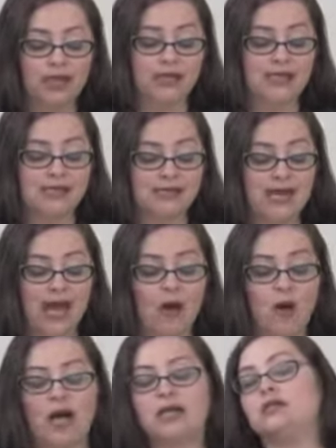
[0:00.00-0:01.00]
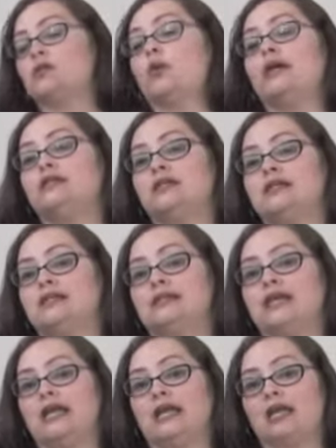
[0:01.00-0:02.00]
It is now on its way to the
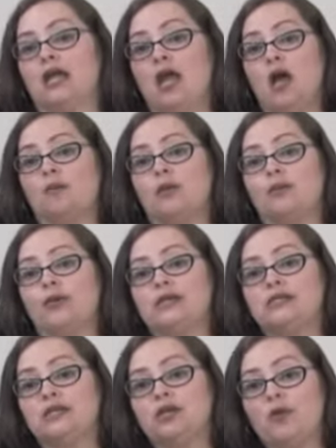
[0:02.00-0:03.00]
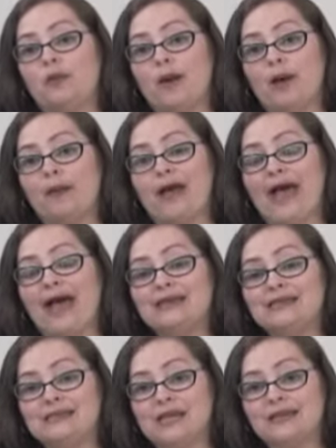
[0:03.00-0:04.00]
Senate, but President Obama
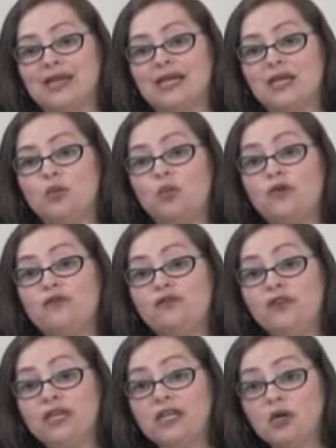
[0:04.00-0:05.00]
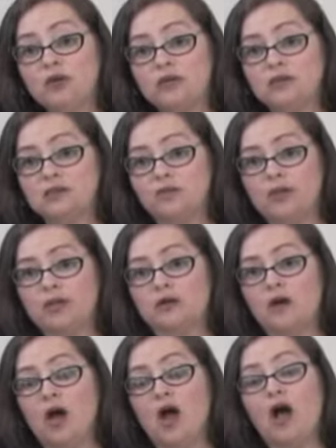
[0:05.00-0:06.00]
has said that he would veto this
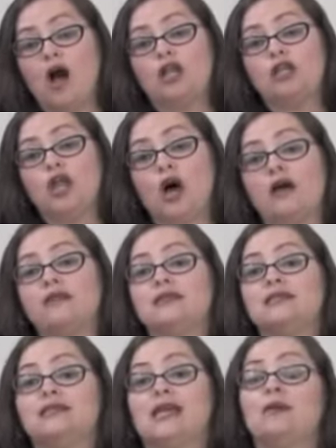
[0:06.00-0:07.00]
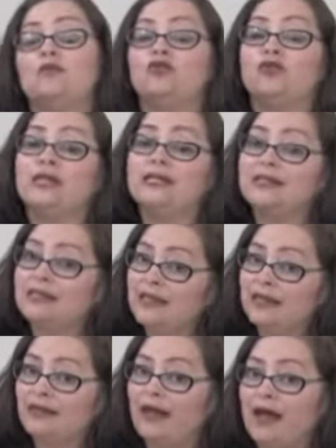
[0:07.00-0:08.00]
bill along the same
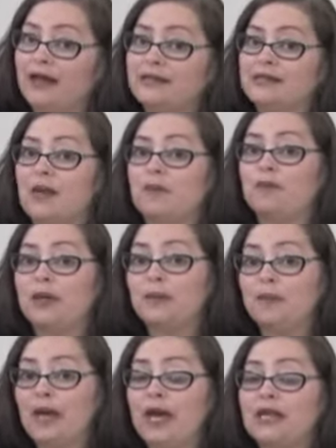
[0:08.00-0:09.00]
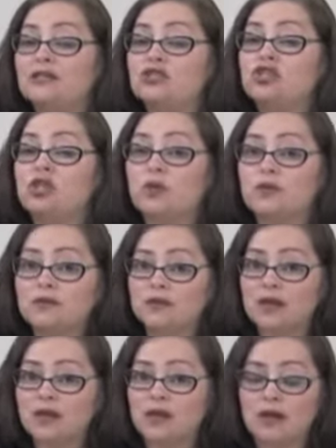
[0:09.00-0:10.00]
reasoning lines that PIPA and
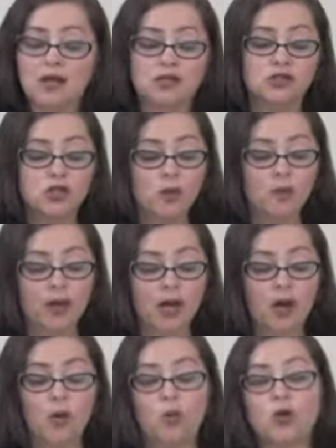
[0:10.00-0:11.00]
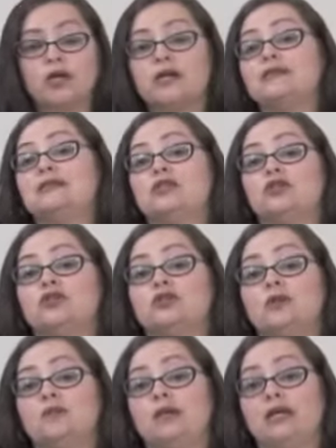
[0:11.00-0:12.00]
SOPA were considered
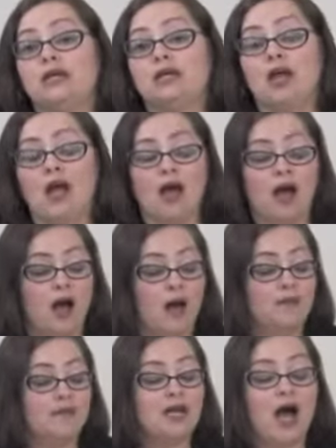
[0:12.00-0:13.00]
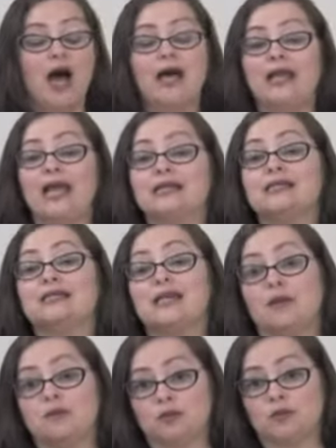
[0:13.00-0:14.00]
to be not
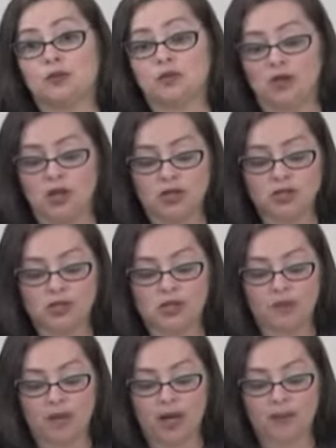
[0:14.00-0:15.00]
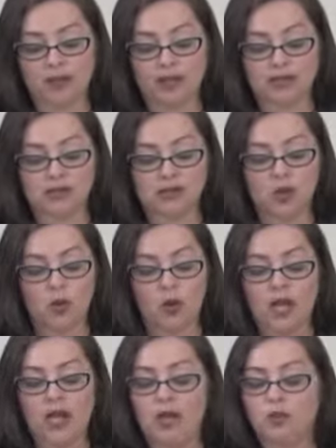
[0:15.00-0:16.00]
acceptable to the public. So
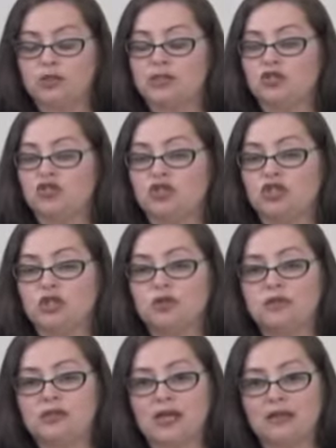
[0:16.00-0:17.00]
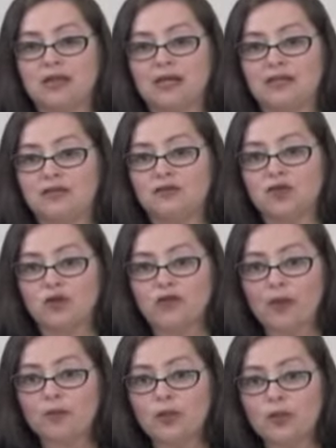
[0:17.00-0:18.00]
it was introduced at the end of
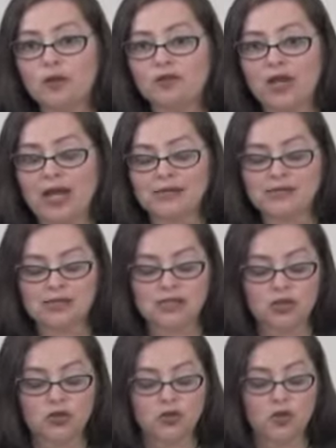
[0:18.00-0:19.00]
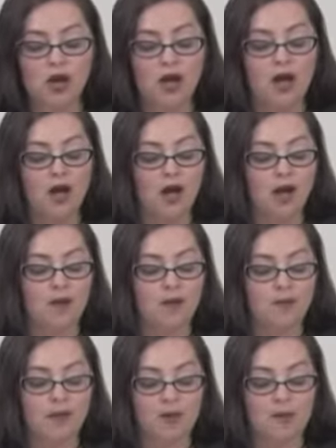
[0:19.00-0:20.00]
November of last year
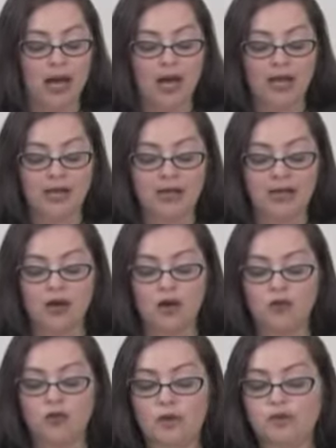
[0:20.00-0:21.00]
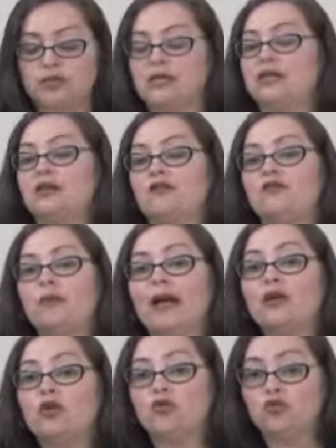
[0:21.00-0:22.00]
by Representative
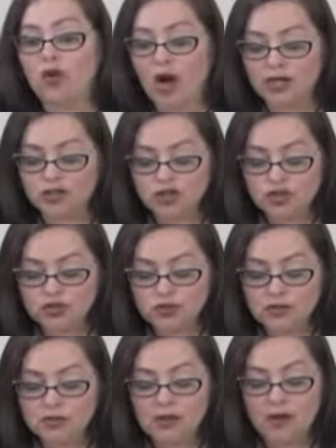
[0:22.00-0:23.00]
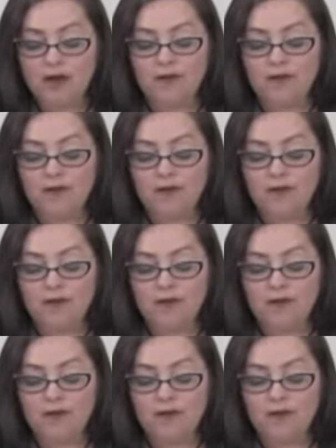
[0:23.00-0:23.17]
Michael Rogers,